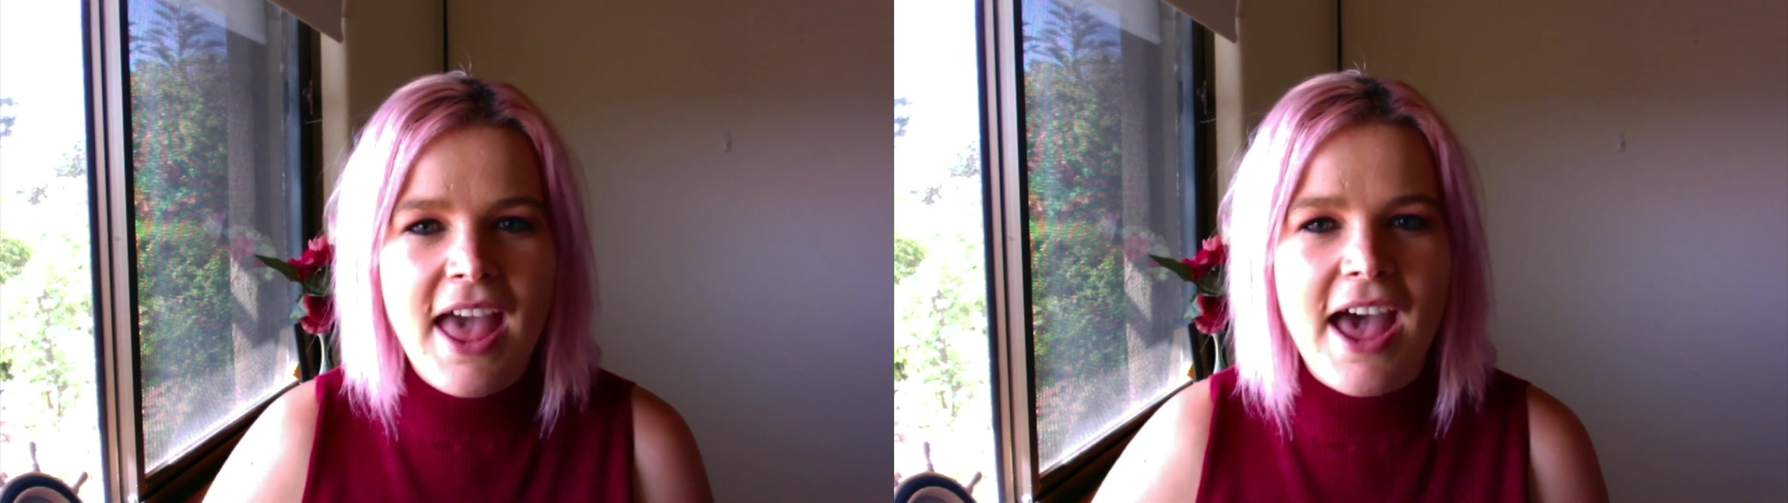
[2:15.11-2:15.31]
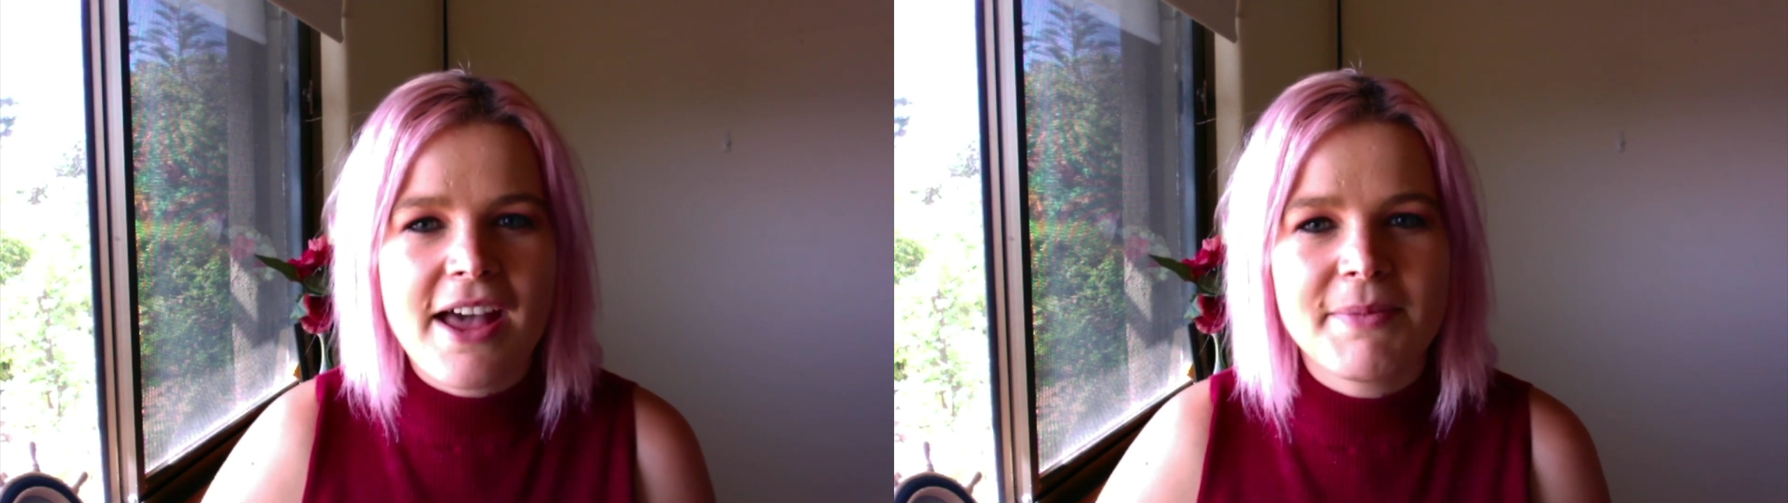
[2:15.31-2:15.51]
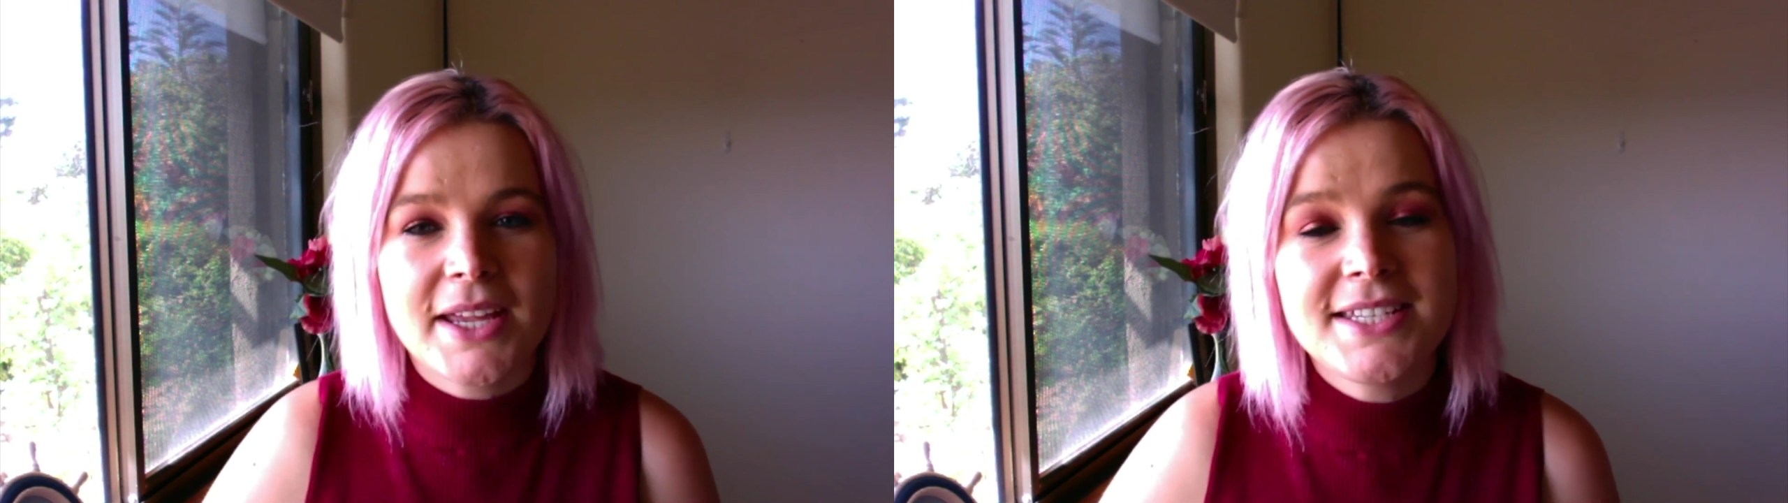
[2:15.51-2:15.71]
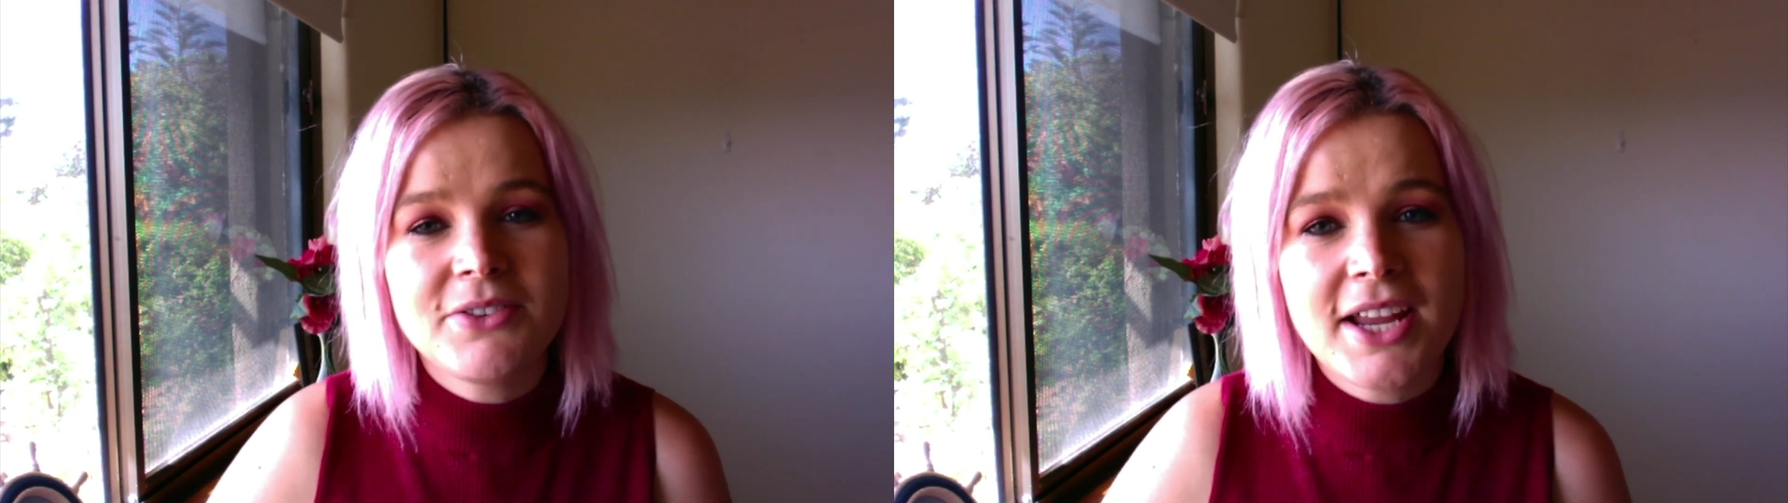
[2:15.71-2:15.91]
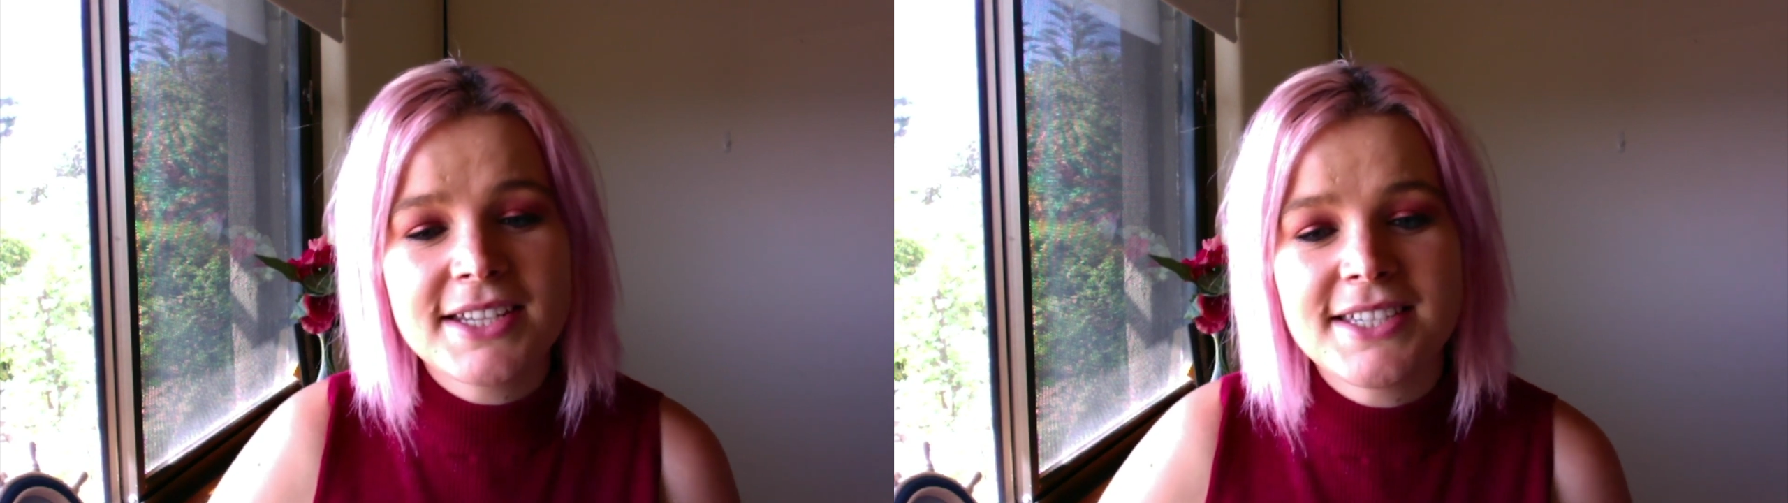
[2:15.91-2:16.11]
Until
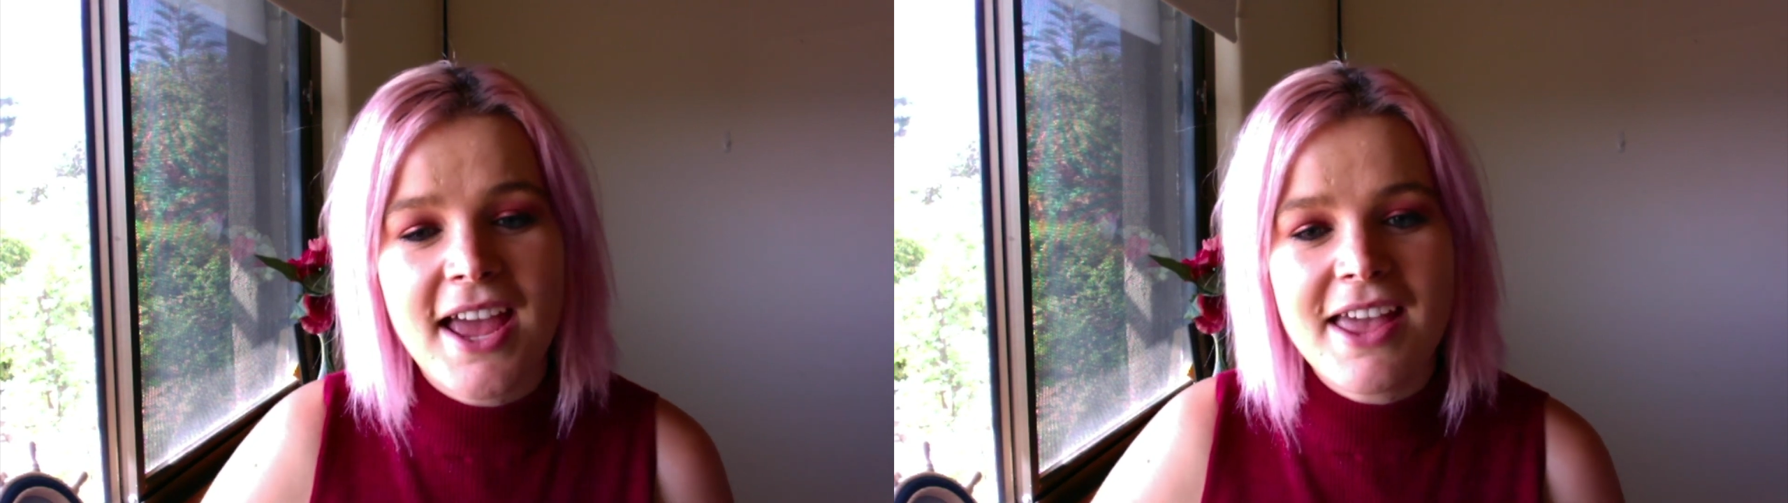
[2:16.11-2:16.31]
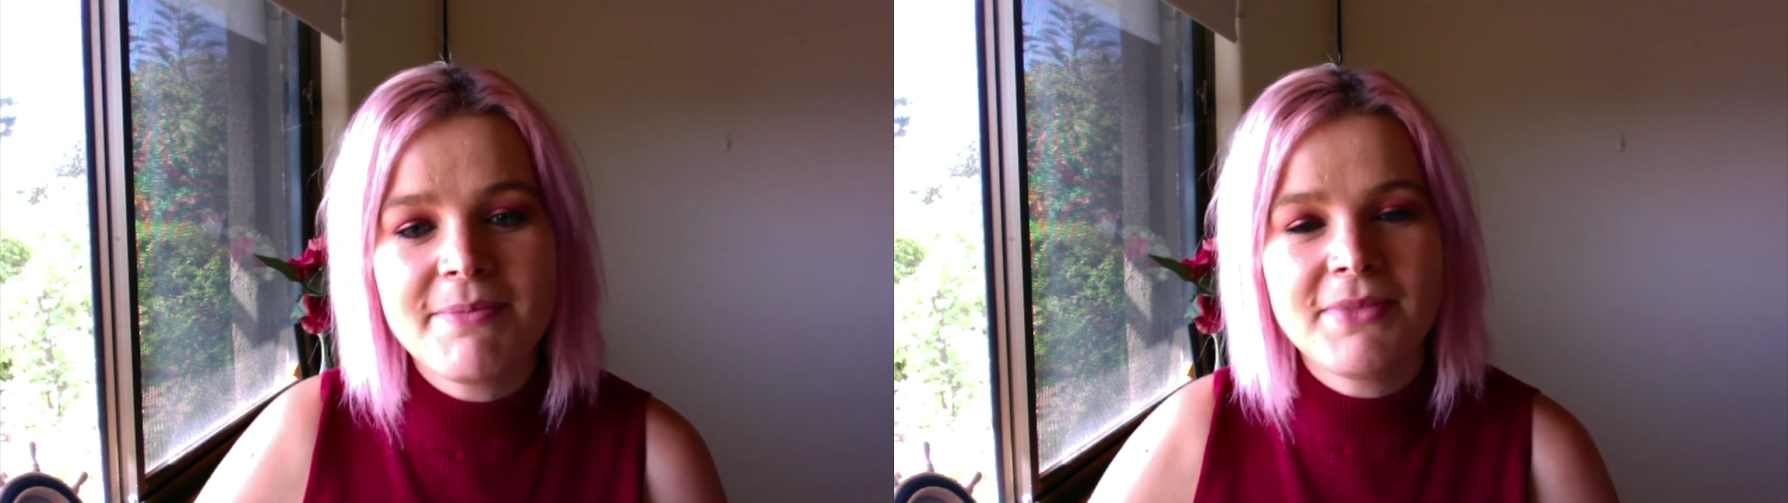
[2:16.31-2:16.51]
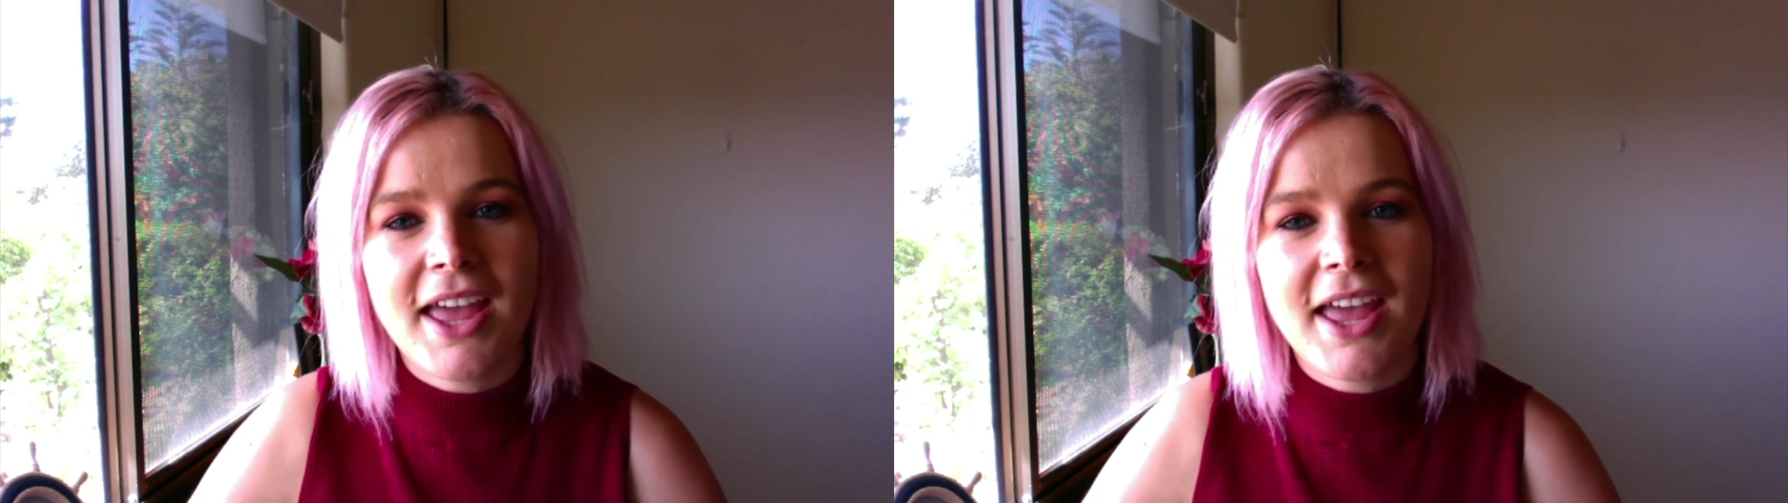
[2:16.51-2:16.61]
next time,